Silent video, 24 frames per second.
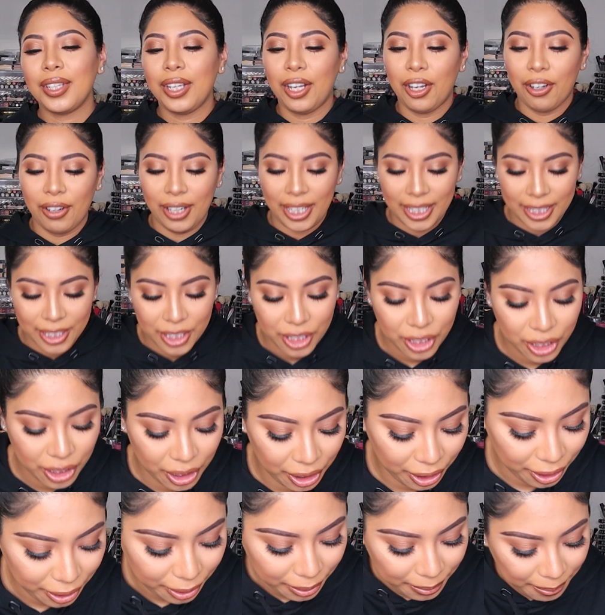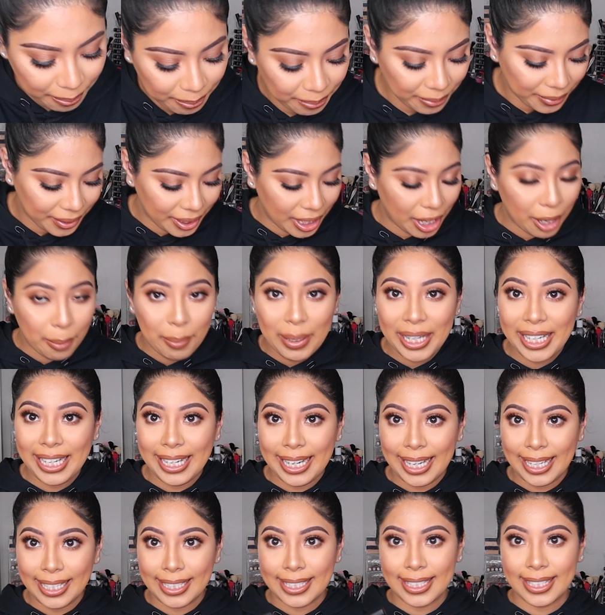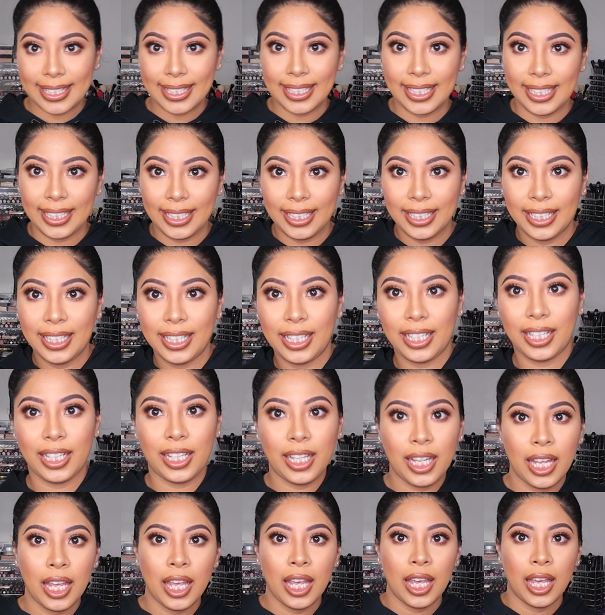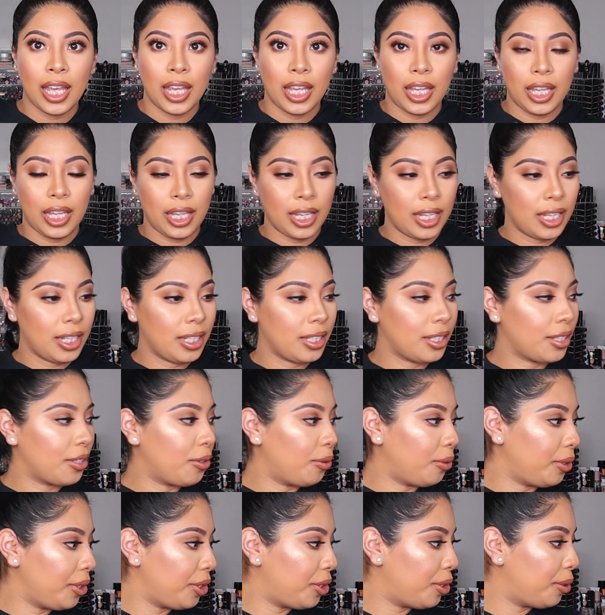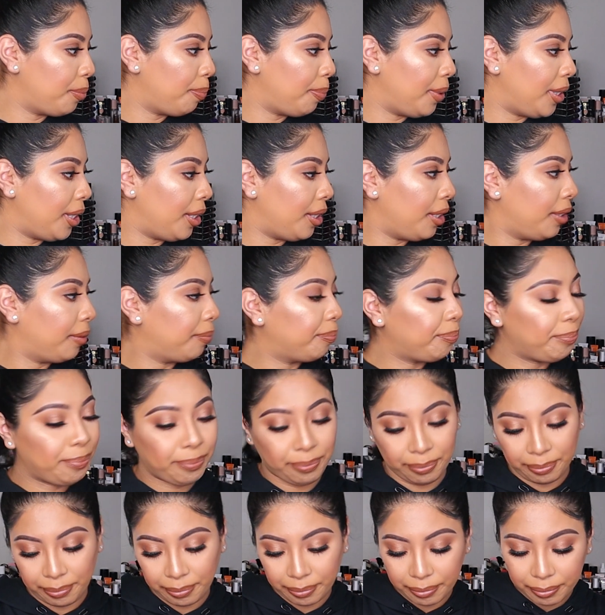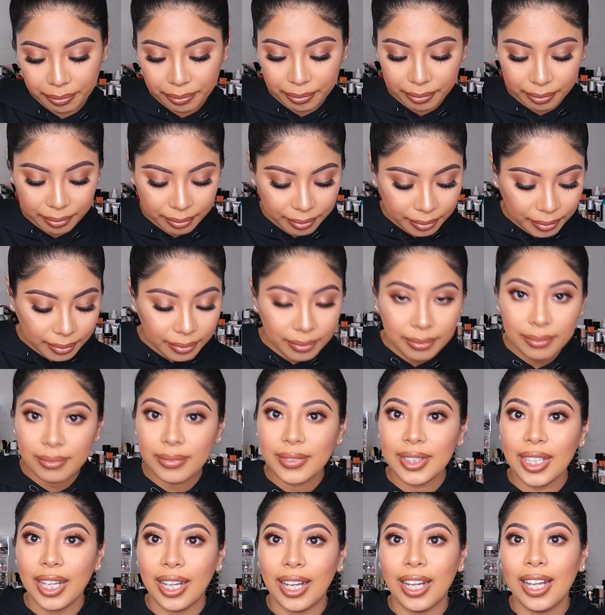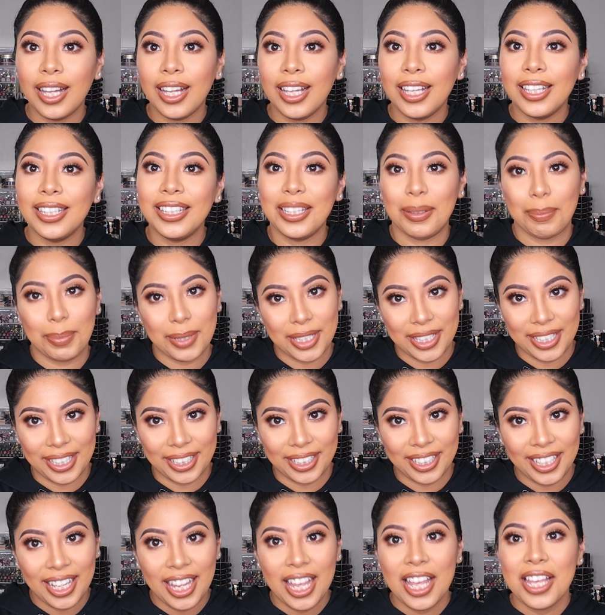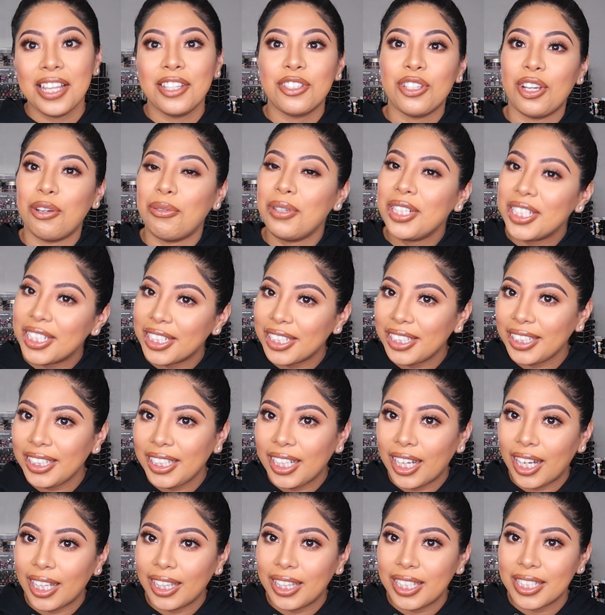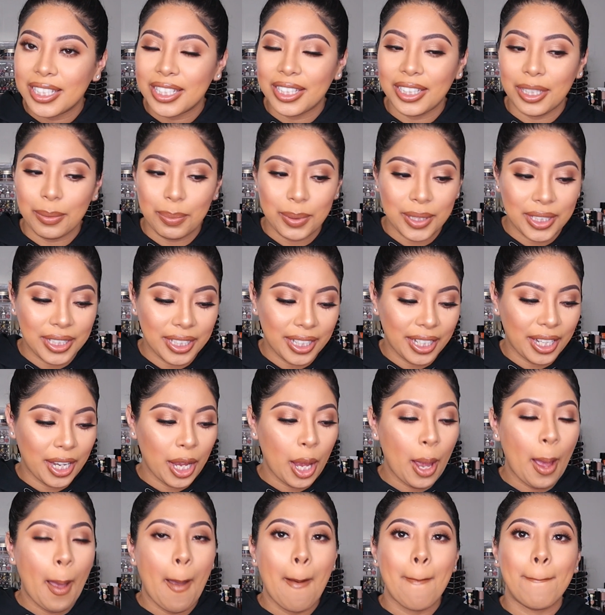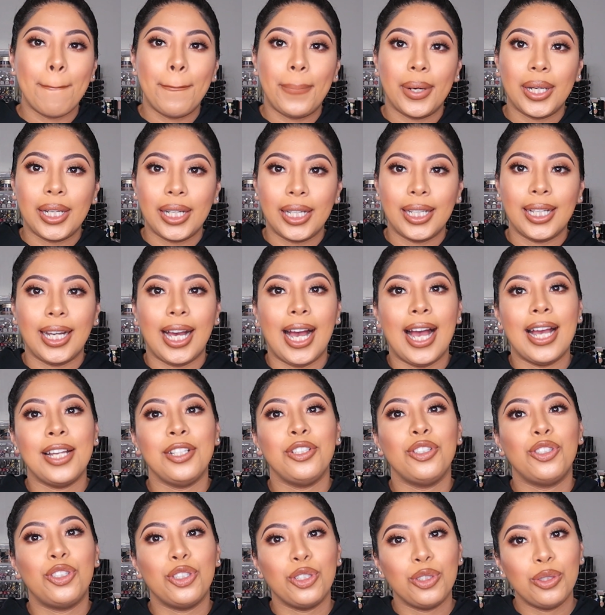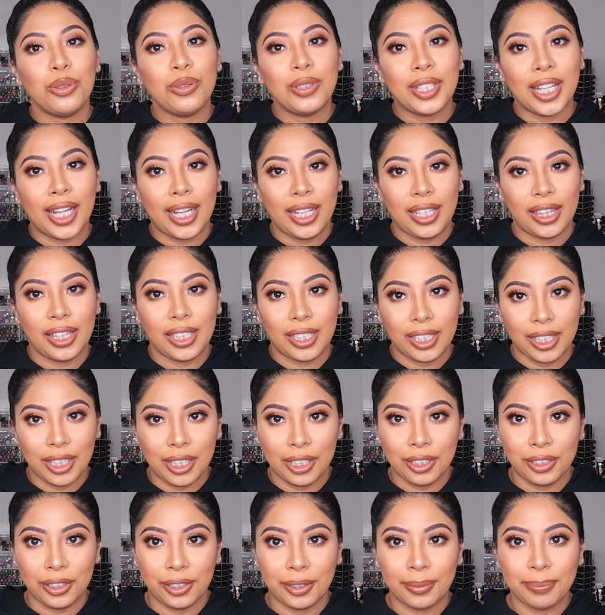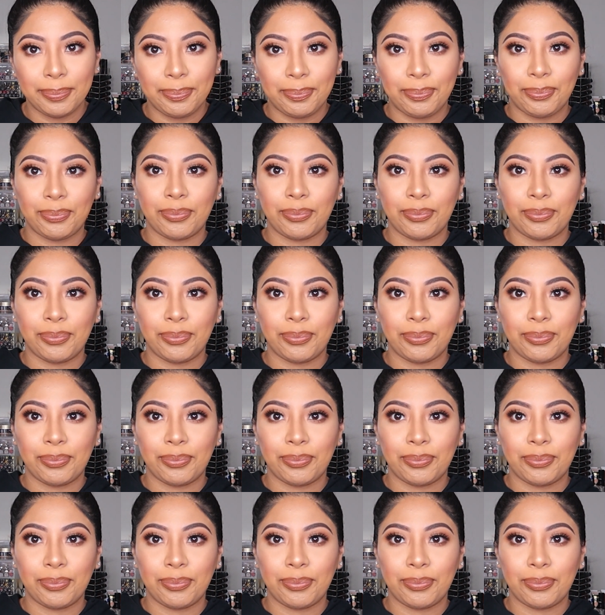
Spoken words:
All right, so now my next thing is going to be a lipstick. So I recently got this lipstick, but I do like the color.